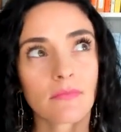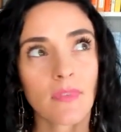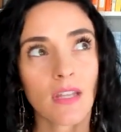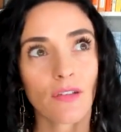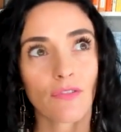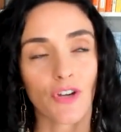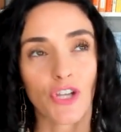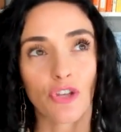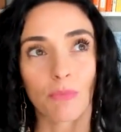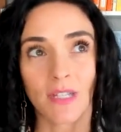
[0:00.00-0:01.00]
for
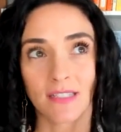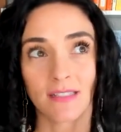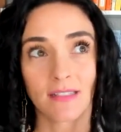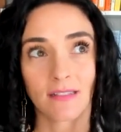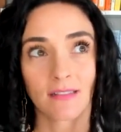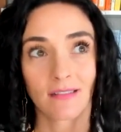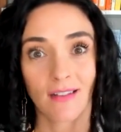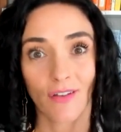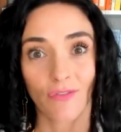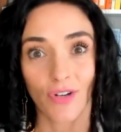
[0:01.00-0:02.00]
humans
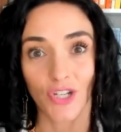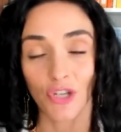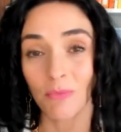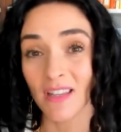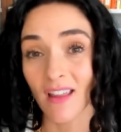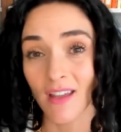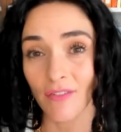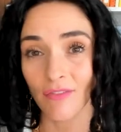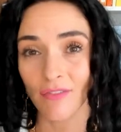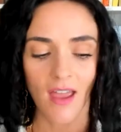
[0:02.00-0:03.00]
and for human
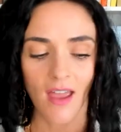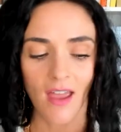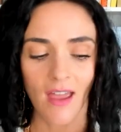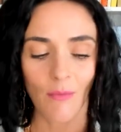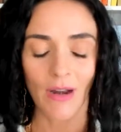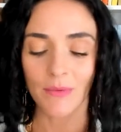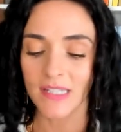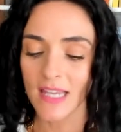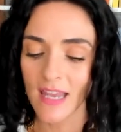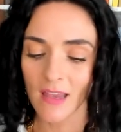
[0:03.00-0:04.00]
life. And what I was
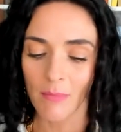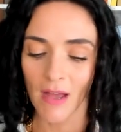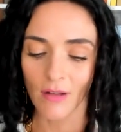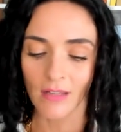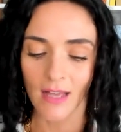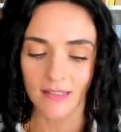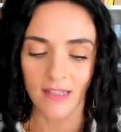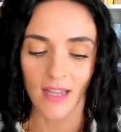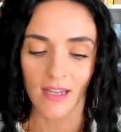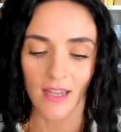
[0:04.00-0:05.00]
thinking about last
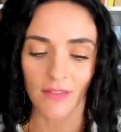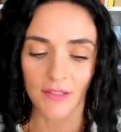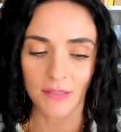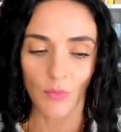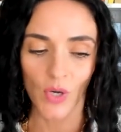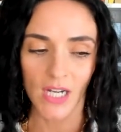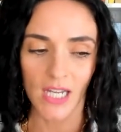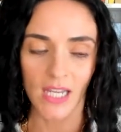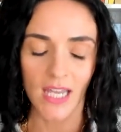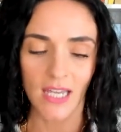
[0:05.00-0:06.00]
night and this
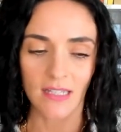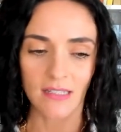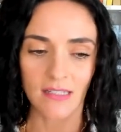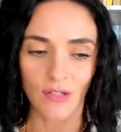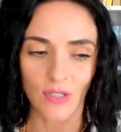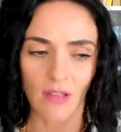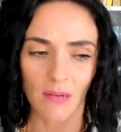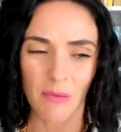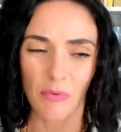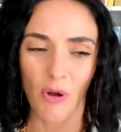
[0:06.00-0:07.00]
morning is there's a lot
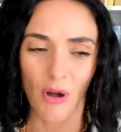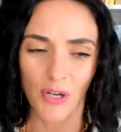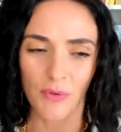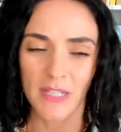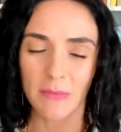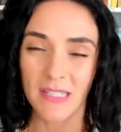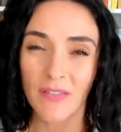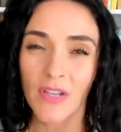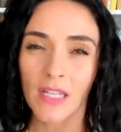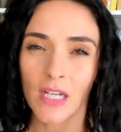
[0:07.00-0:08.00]
of people arguing
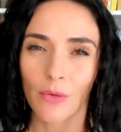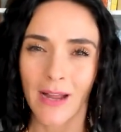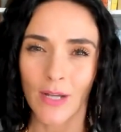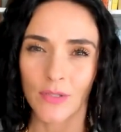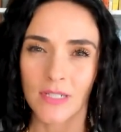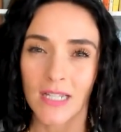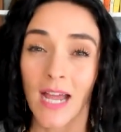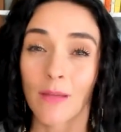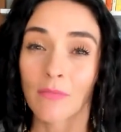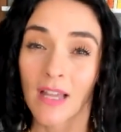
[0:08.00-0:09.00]
specifically around
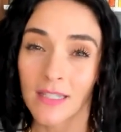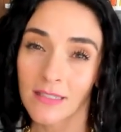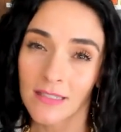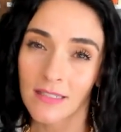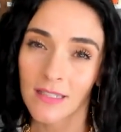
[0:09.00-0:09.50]
timelines